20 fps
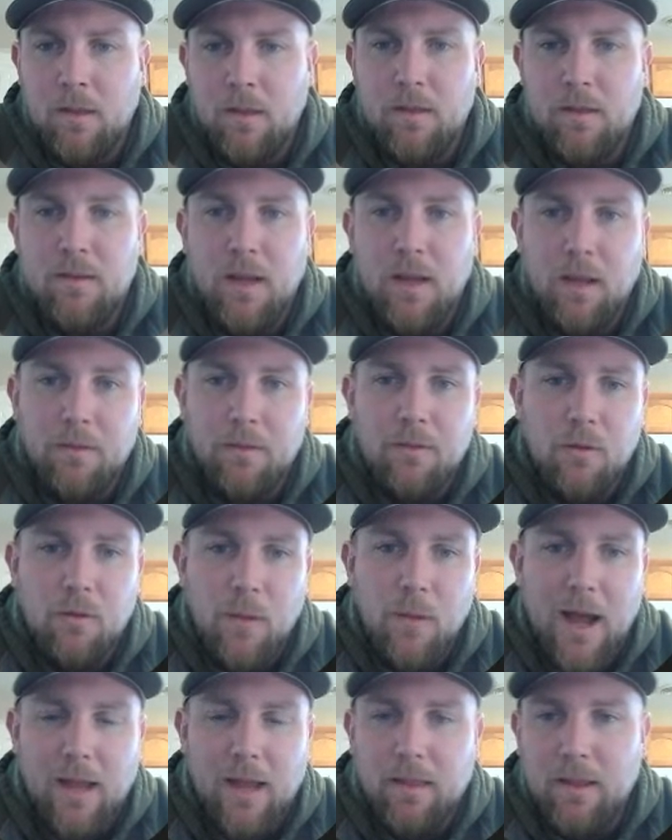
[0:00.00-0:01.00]
The Tale of
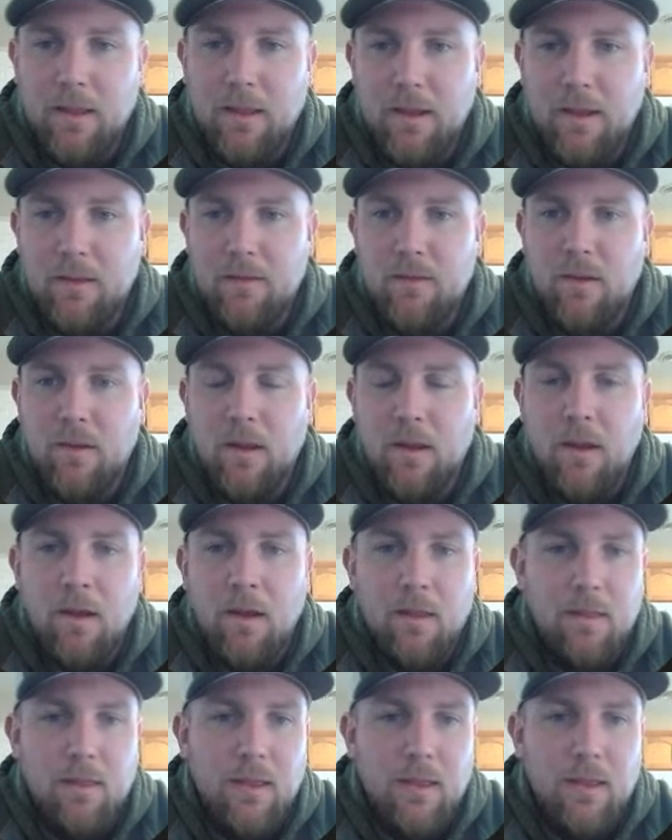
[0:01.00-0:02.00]
Two Athletes.
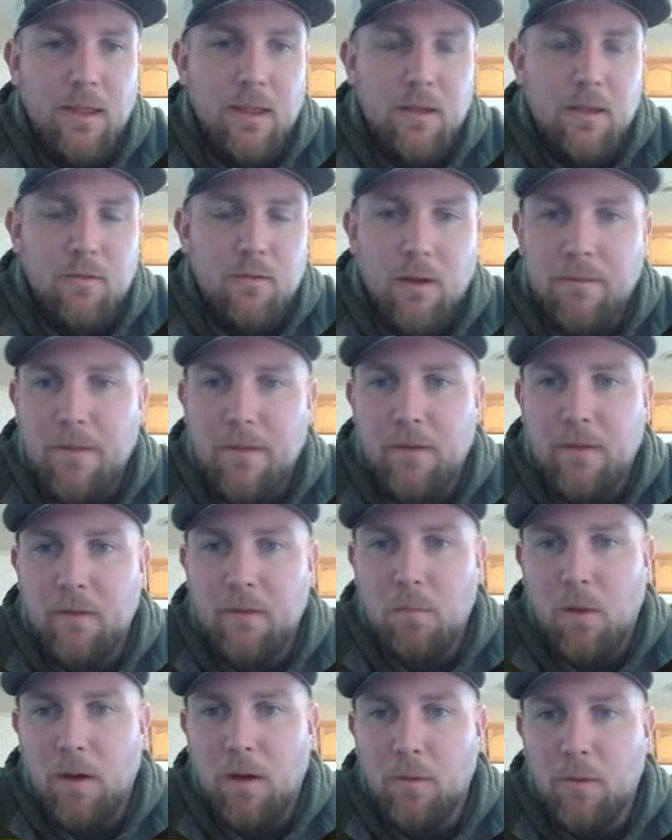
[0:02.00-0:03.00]
The
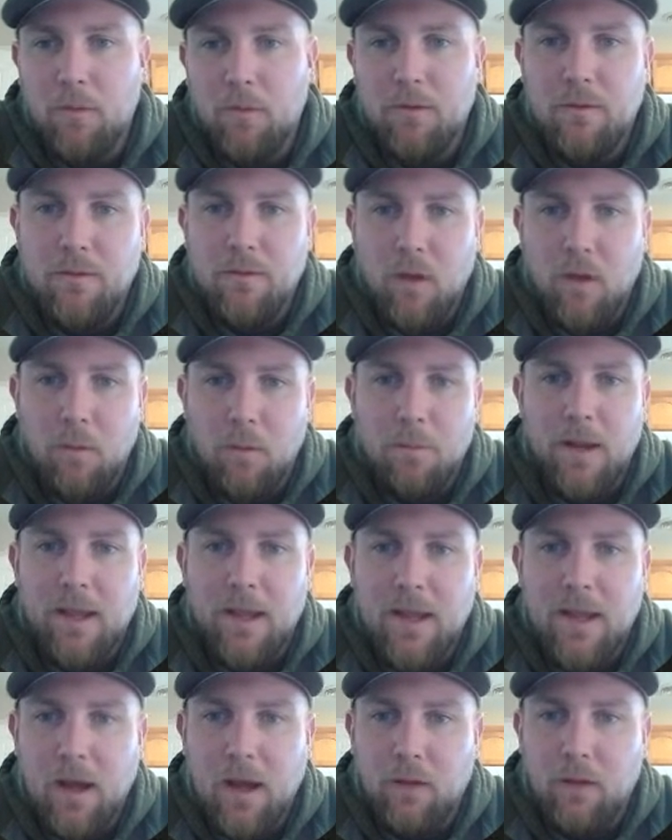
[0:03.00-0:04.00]
triphasic model was developed by
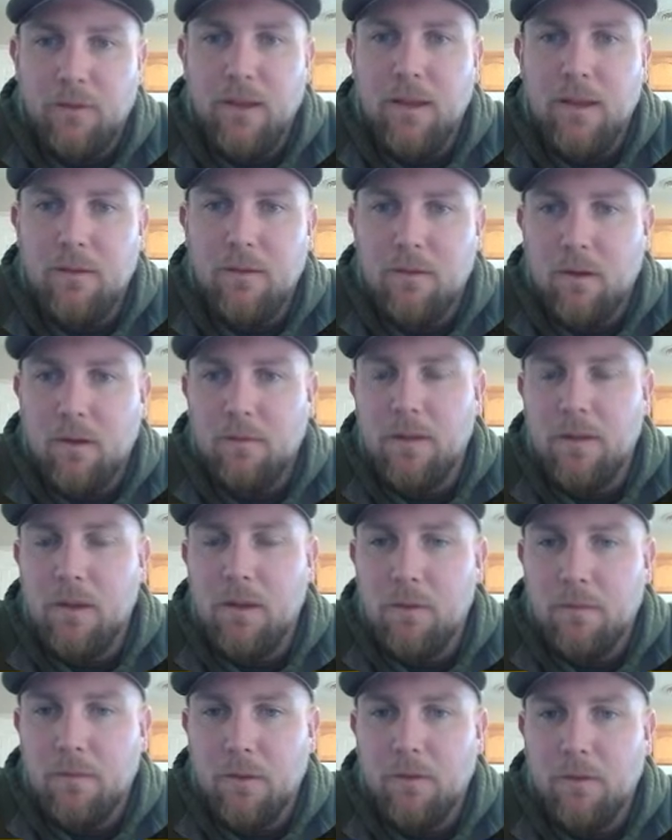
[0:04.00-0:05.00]
Cal Dietz of the
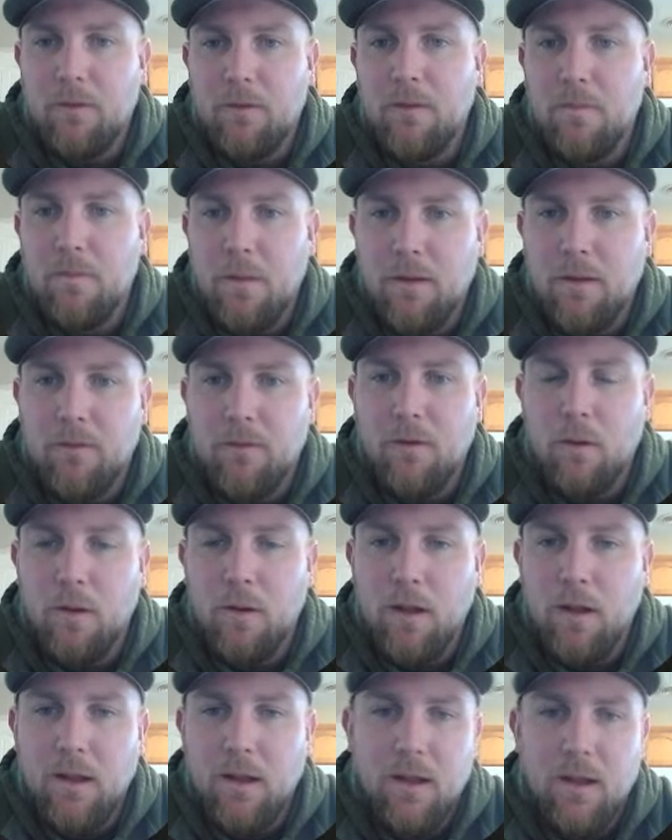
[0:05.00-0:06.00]
University of
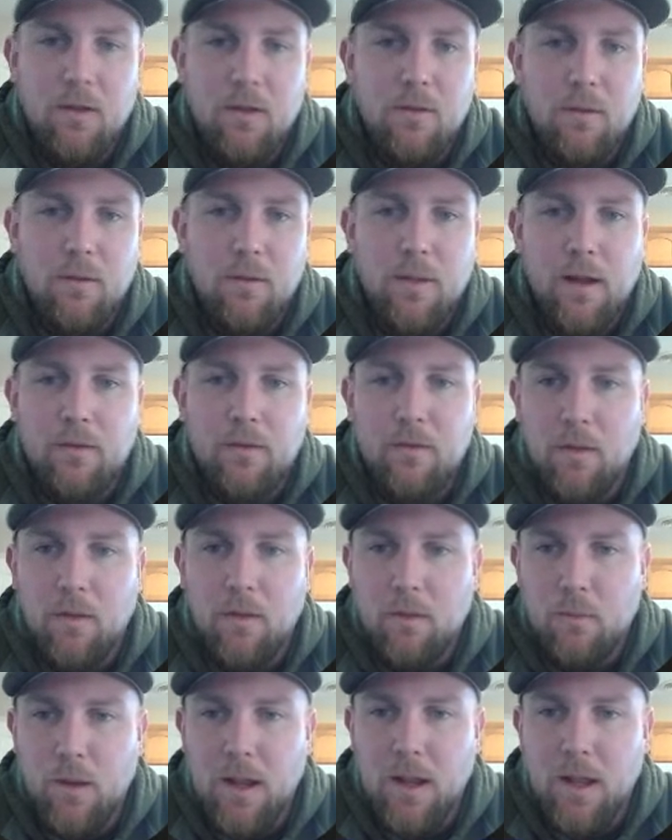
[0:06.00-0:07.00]
Minnesota in
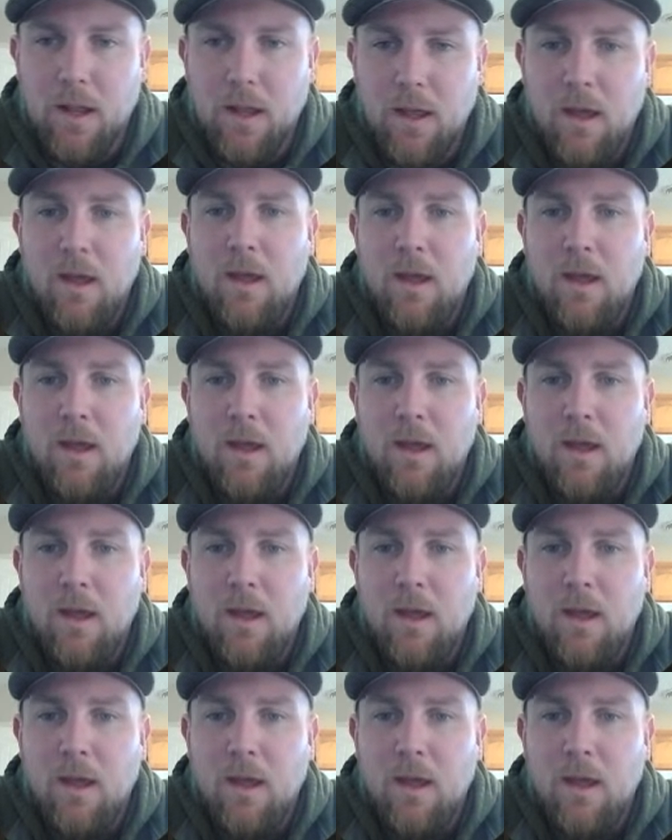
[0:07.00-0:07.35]
2003.